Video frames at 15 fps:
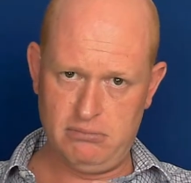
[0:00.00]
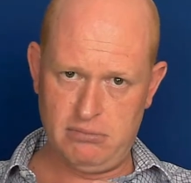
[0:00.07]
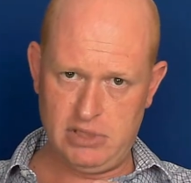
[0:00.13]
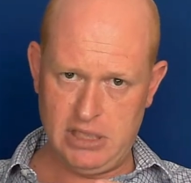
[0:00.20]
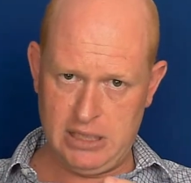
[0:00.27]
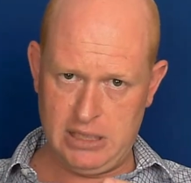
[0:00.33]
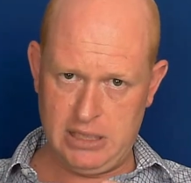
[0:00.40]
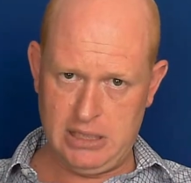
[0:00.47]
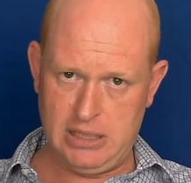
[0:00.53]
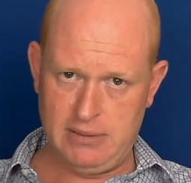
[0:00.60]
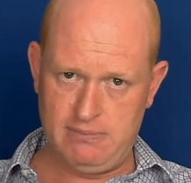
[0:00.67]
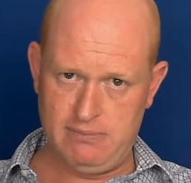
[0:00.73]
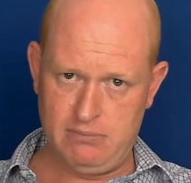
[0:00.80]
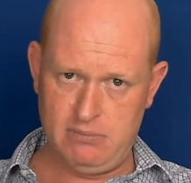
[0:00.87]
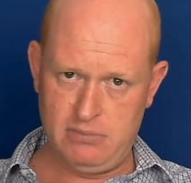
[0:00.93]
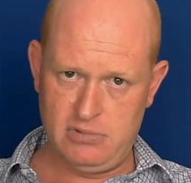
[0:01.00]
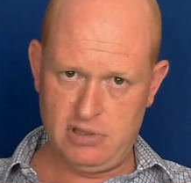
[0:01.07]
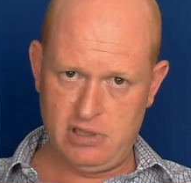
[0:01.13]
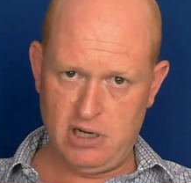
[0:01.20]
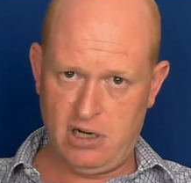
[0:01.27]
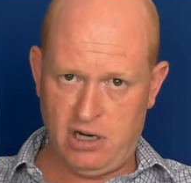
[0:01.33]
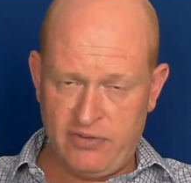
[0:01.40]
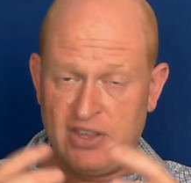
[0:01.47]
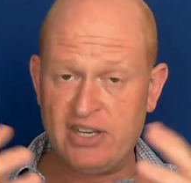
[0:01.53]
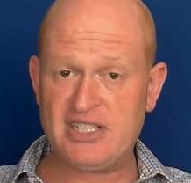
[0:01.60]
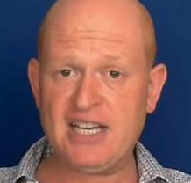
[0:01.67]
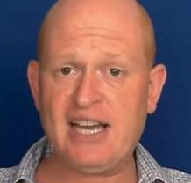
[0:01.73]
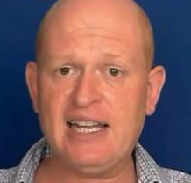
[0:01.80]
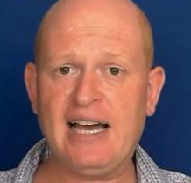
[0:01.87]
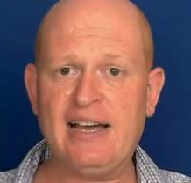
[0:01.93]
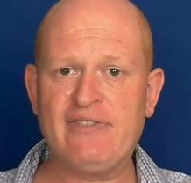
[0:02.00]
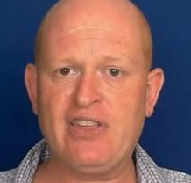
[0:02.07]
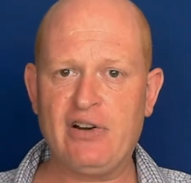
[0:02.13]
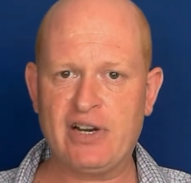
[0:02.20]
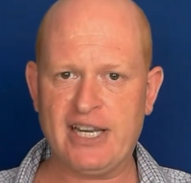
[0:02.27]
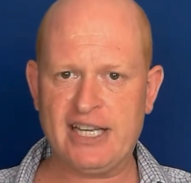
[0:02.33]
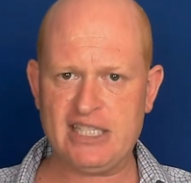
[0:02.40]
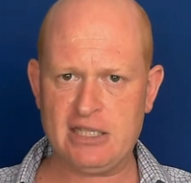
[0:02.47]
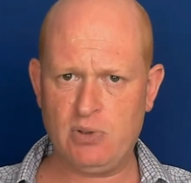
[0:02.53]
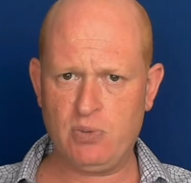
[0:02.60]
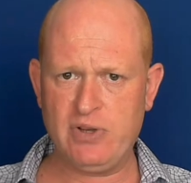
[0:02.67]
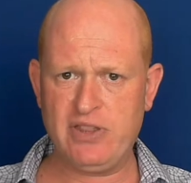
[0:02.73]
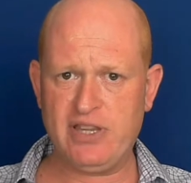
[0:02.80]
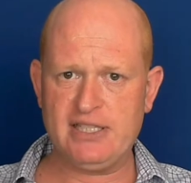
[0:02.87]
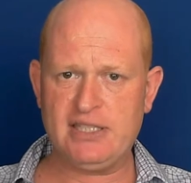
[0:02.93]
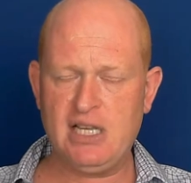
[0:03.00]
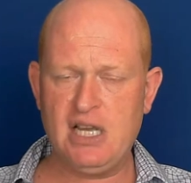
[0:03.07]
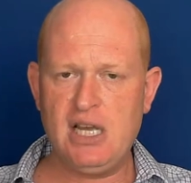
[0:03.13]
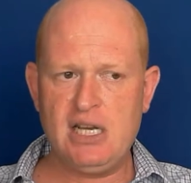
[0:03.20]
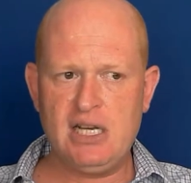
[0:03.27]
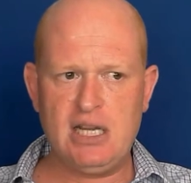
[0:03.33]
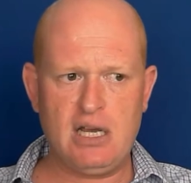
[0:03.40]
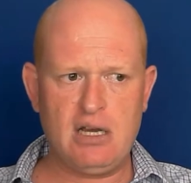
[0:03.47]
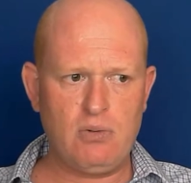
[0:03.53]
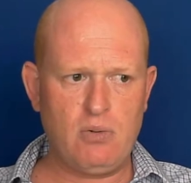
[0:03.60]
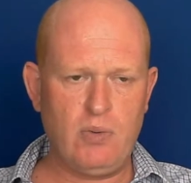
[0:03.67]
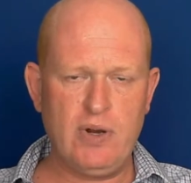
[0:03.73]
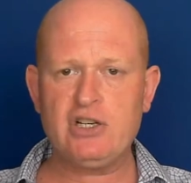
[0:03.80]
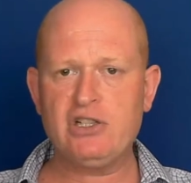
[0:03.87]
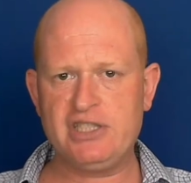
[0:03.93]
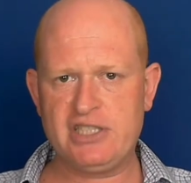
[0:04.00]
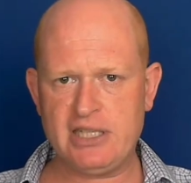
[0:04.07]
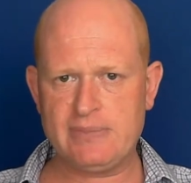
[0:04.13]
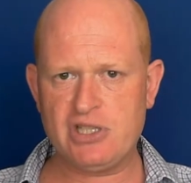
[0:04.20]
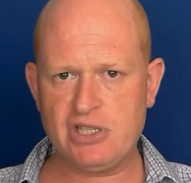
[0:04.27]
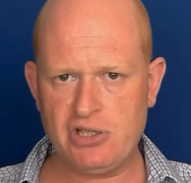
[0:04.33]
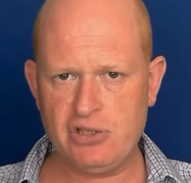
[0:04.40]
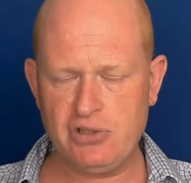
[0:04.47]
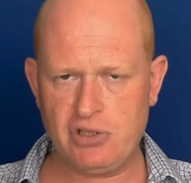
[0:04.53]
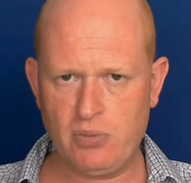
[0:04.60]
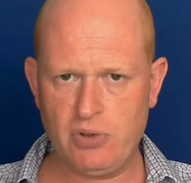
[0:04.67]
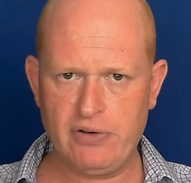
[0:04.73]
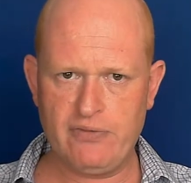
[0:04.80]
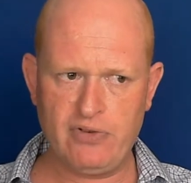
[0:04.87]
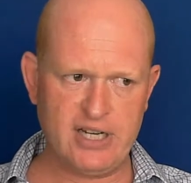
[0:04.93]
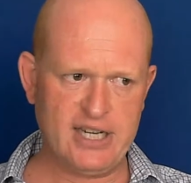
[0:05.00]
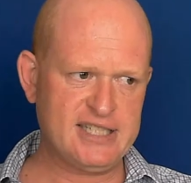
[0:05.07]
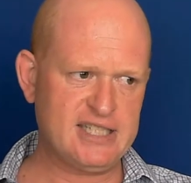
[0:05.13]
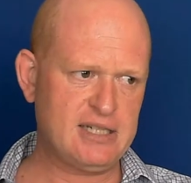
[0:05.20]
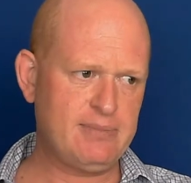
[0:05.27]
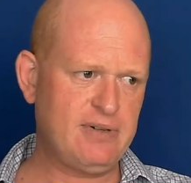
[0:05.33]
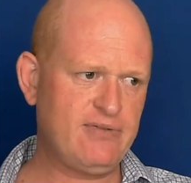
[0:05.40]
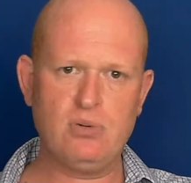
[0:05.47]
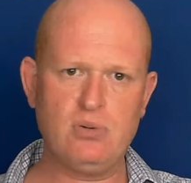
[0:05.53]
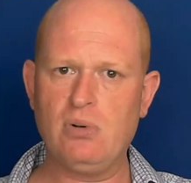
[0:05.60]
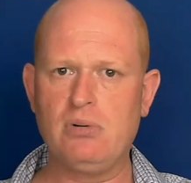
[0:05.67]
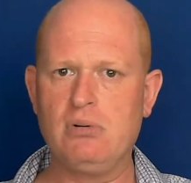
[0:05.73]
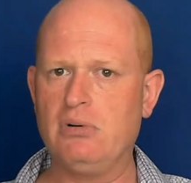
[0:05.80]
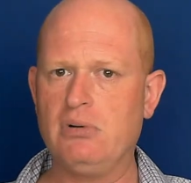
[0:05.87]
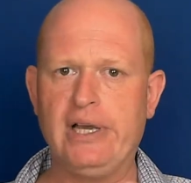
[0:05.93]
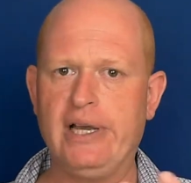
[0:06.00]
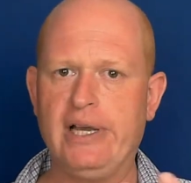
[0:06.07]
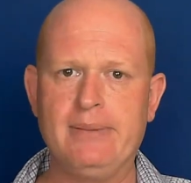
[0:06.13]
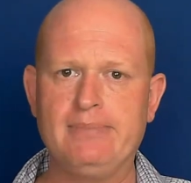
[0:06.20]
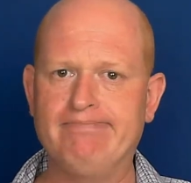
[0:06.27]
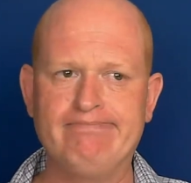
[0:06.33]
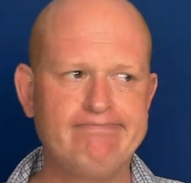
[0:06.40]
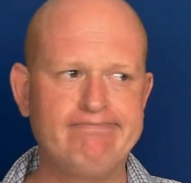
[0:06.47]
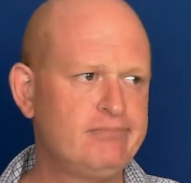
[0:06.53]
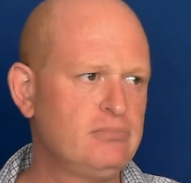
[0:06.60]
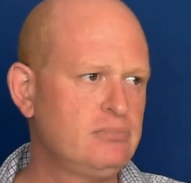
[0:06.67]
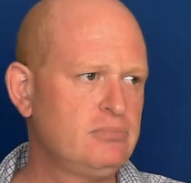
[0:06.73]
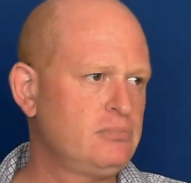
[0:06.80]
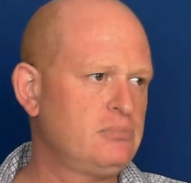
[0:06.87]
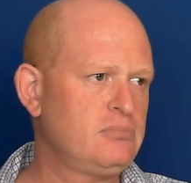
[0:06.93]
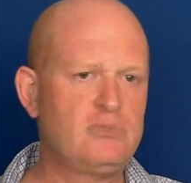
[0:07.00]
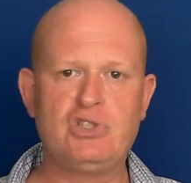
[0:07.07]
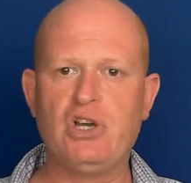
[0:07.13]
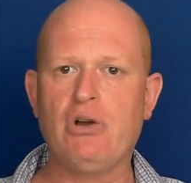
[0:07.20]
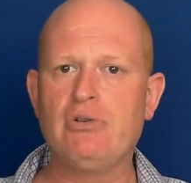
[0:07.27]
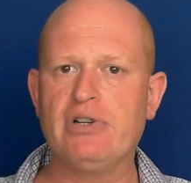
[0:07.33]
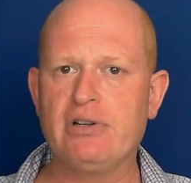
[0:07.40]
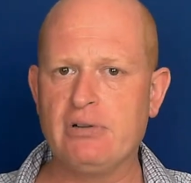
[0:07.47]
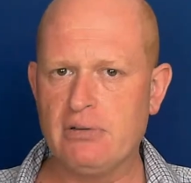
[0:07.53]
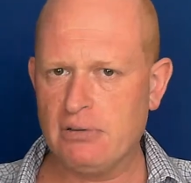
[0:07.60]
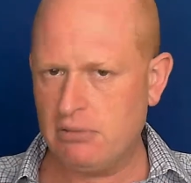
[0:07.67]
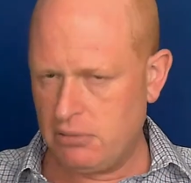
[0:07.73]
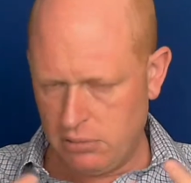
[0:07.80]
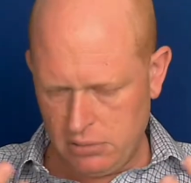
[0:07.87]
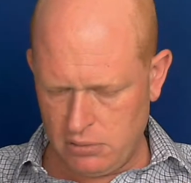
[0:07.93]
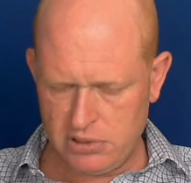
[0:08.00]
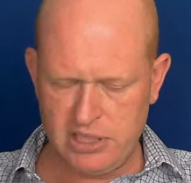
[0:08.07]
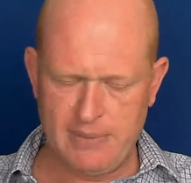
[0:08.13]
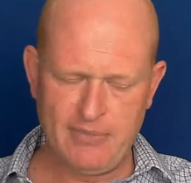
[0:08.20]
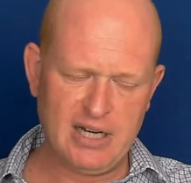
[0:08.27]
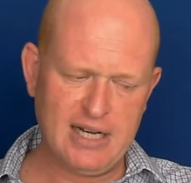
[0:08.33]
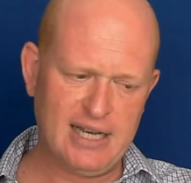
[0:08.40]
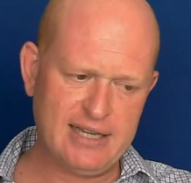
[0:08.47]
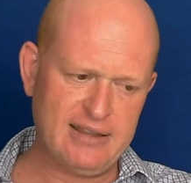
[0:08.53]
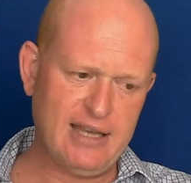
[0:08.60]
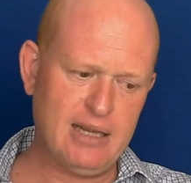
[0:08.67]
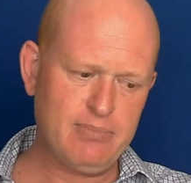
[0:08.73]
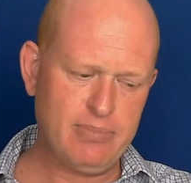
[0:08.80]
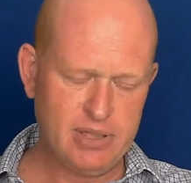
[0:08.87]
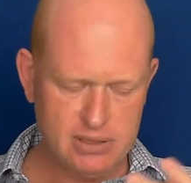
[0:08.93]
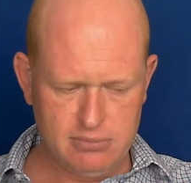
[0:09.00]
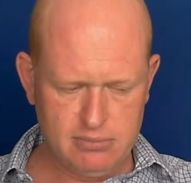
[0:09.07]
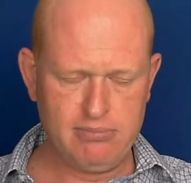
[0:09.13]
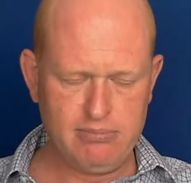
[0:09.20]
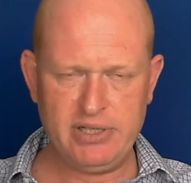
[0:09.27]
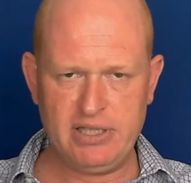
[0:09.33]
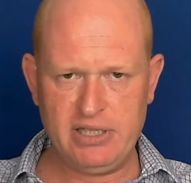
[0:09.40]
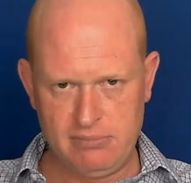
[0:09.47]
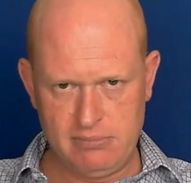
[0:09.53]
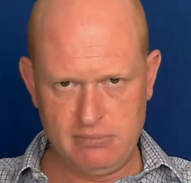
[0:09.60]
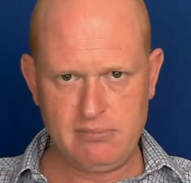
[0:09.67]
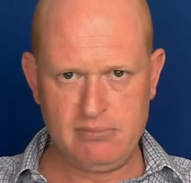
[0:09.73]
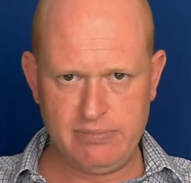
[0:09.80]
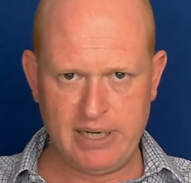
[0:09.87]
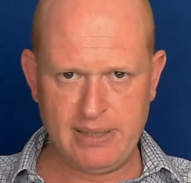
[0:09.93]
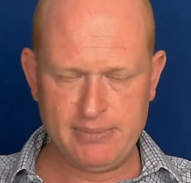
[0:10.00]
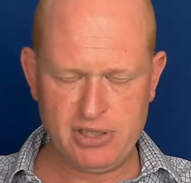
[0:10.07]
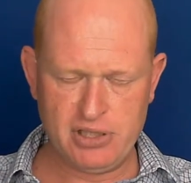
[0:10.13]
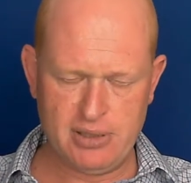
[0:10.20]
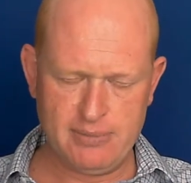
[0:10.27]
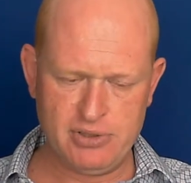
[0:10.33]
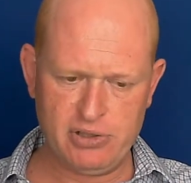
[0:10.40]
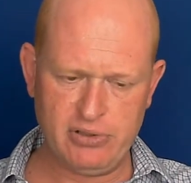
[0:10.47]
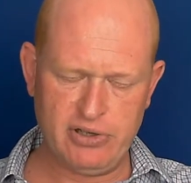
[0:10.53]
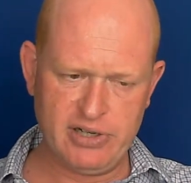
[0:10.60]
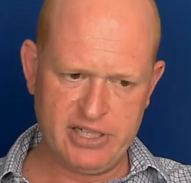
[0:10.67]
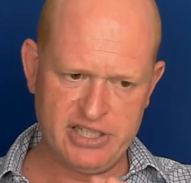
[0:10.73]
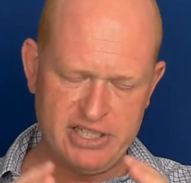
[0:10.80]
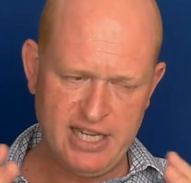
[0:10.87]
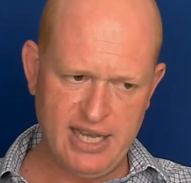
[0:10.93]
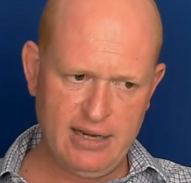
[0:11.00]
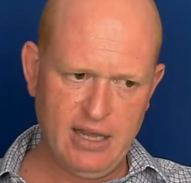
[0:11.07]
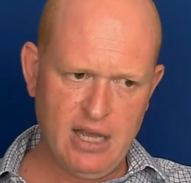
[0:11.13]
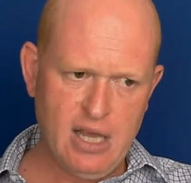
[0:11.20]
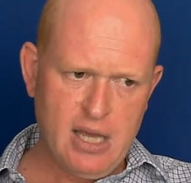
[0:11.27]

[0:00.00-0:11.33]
over the entire life they're a customer with us. Now, we could substitute the word for customer for donor or something like that, but I'm sure you understand.